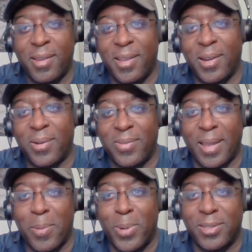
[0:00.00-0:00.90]
you know, if the
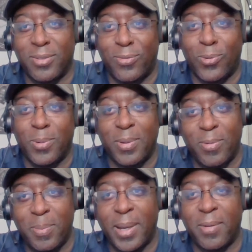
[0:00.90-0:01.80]
game went to four, then
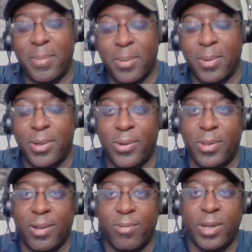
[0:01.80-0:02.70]
we might have been able to do
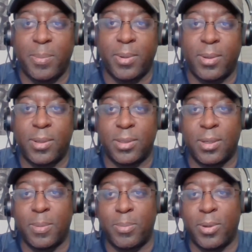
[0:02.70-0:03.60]
that. We were able
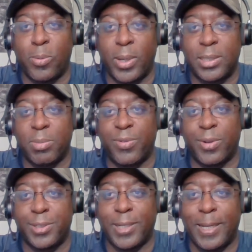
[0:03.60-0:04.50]
to put away some of
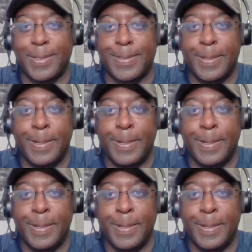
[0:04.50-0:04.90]
our shots.